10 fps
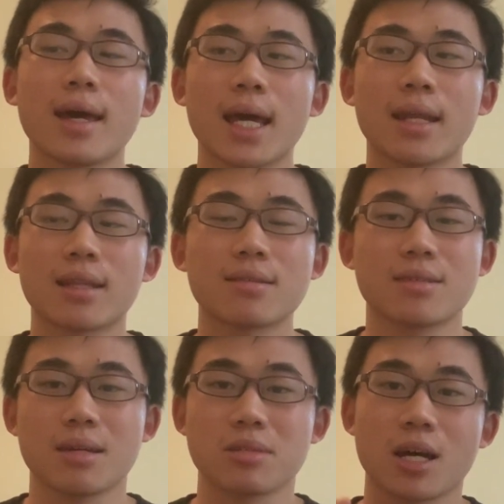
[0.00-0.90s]
And at the
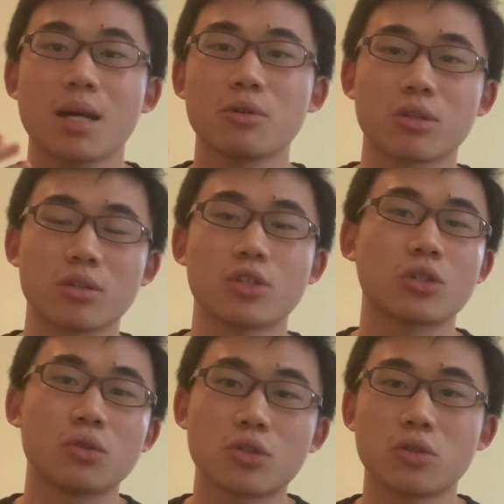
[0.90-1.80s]
same time, you could
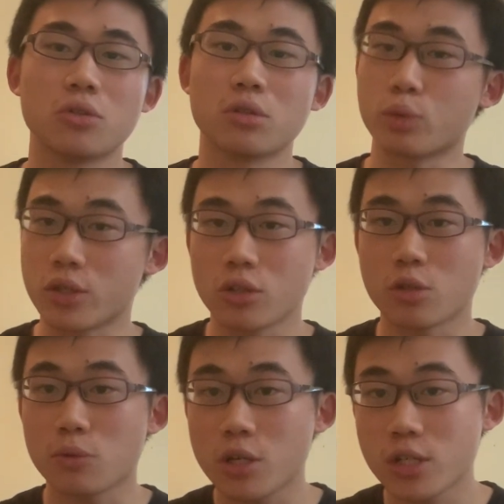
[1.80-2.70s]
choose to do a
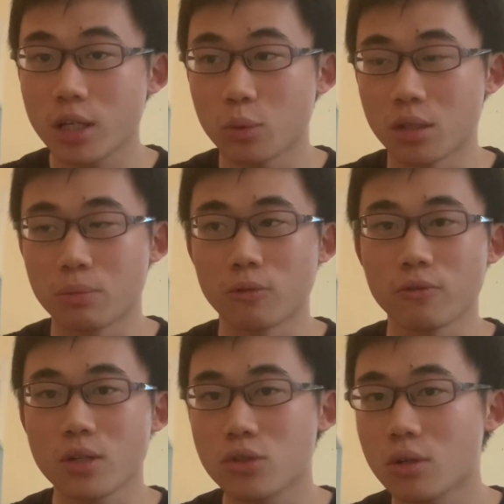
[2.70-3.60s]
research project with a
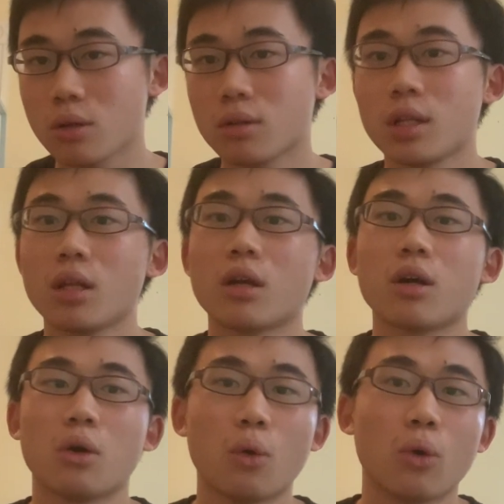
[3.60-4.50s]
professor
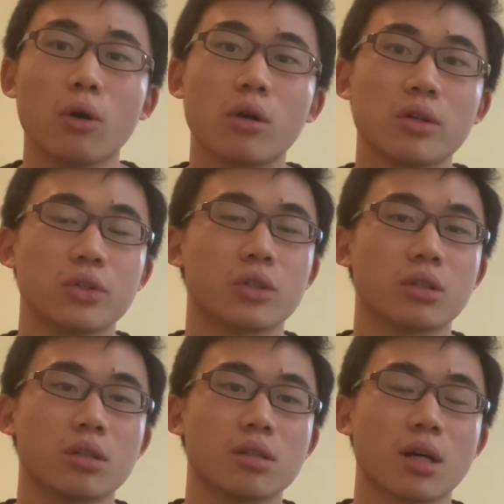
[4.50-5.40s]
or you
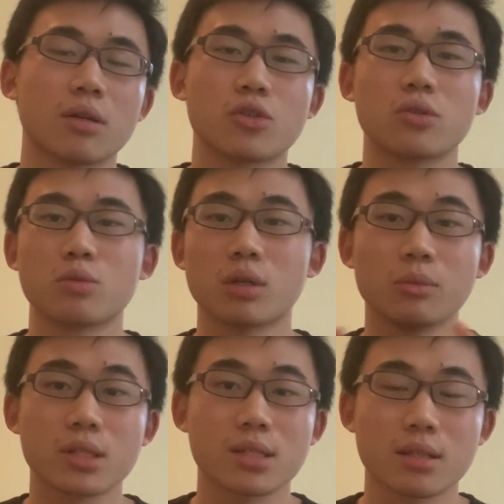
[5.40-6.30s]
could uh, choose one
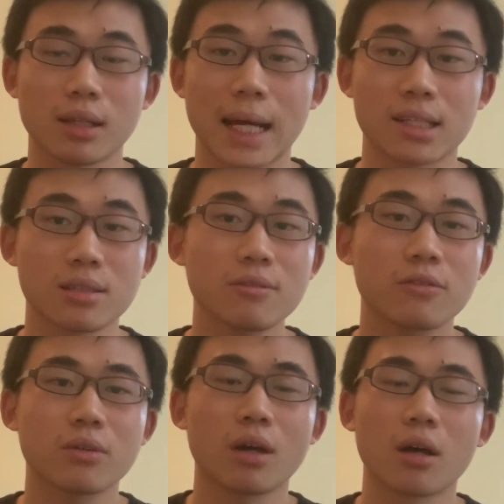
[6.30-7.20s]
more elective.
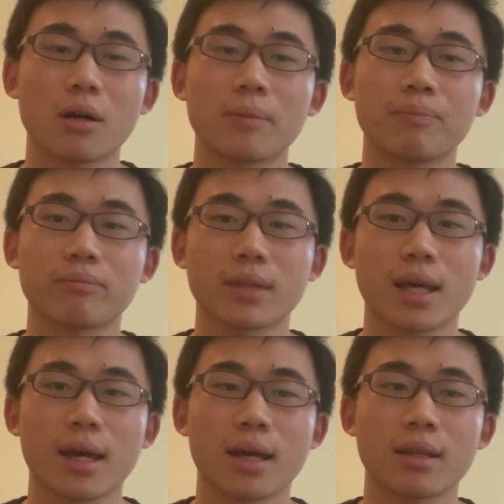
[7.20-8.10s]
Um,
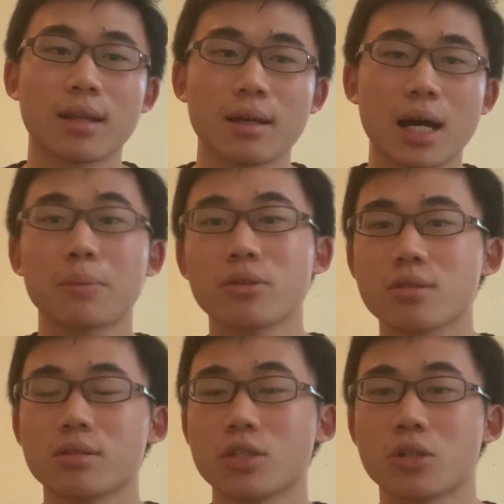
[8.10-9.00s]
and I
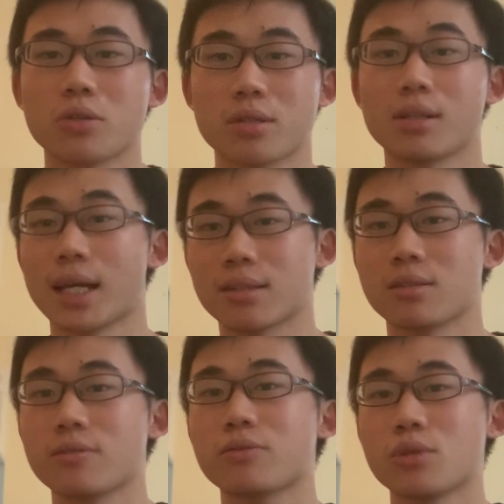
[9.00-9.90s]
personally chose an
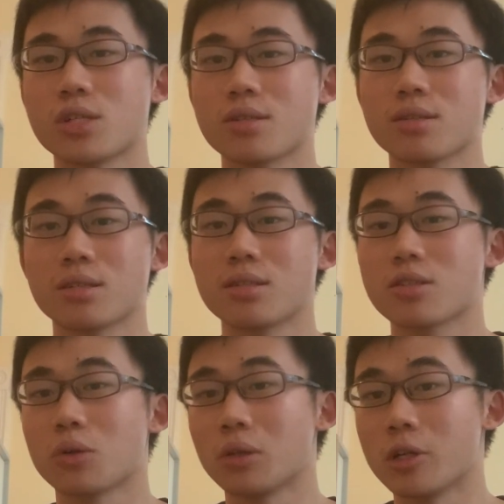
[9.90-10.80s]
elective, which is
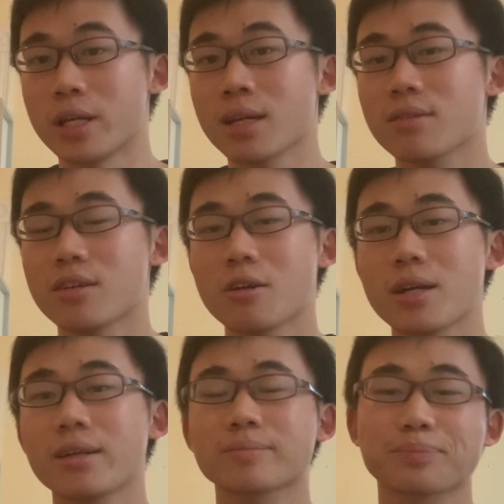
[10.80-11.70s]
statistical learning theory,